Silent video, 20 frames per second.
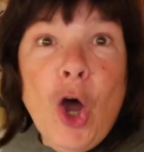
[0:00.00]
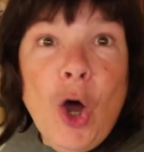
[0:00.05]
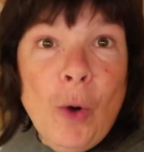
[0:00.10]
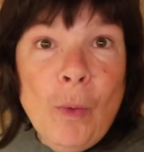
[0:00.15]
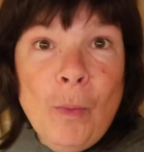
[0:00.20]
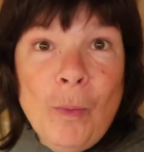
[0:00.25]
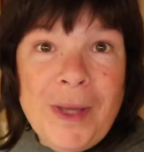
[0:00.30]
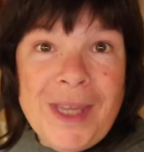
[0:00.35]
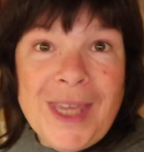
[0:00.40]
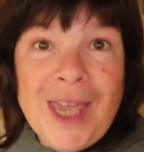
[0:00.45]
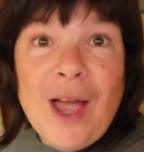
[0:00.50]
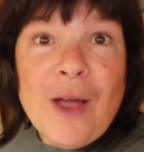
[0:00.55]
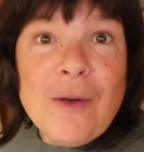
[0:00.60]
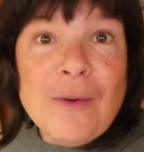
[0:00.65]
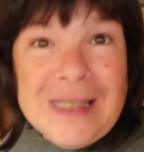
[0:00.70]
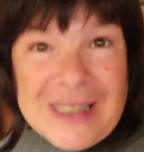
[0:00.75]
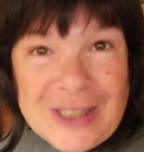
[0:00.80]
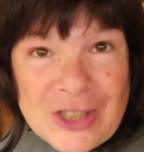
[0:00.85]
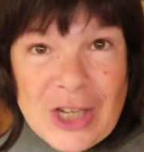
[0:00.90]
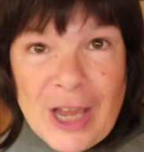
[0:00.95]
On we go.
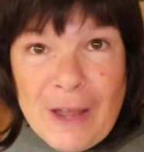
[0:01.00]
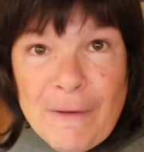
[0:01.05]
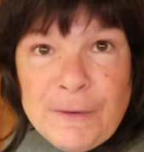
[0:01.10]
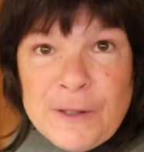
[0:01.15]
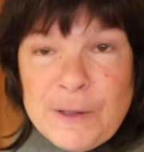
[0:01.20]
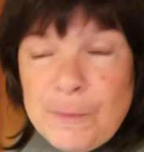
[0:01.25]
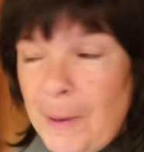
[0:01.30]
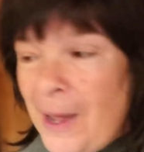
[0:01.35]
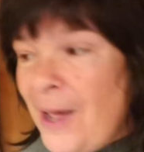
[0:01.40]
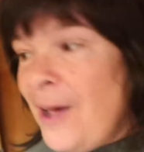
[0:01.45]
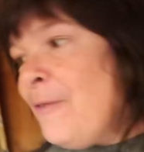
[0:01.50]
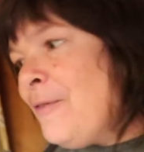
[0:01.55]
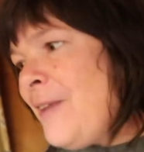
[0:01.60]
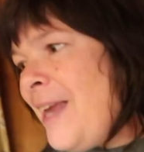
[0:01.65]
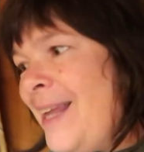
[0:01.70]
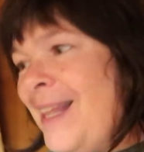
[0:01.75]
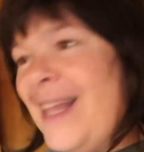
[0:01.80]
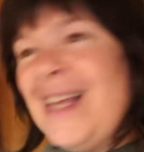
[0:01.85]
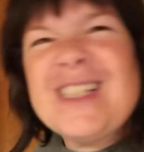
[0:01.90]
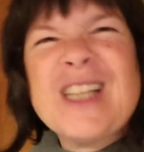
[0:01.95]
It's Jeff's
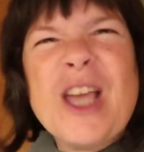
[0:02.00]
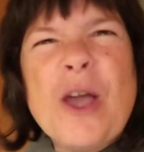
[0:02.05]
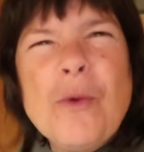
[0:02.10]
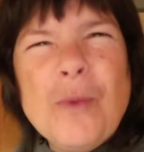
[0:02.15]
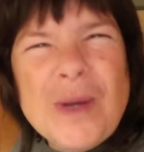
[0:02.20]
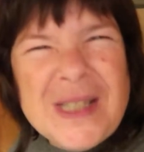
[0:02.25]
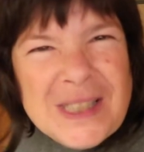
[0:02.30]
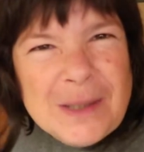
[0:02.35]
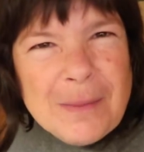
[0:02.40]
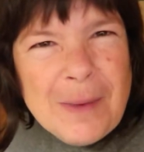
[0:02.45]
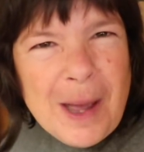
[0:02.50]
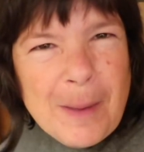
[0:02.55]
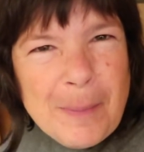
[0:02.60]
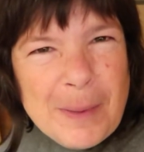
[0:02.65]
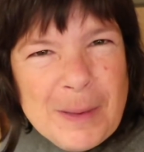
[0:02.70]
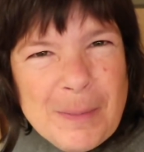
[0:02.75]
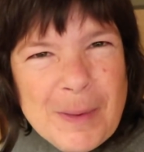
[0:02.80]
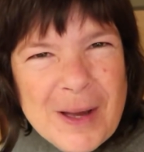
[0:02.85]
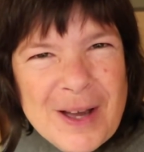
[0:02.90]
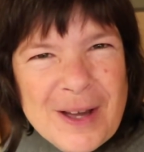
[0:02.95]
birthday. Let's go wish him
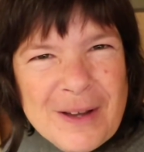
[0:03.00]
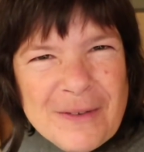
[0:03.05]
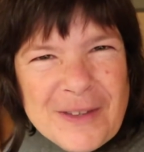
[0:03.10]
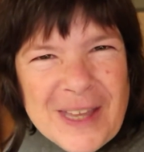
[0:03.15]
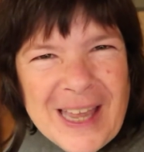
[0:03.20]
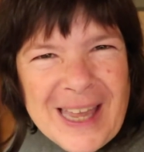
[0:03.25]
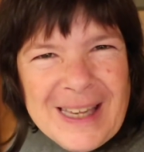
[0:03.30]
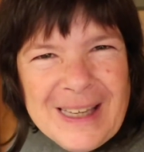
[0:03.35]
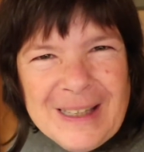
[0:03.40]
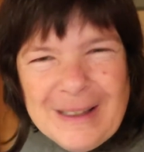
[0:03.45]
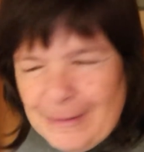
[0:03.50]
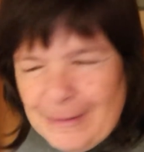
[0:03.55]
happy birthday.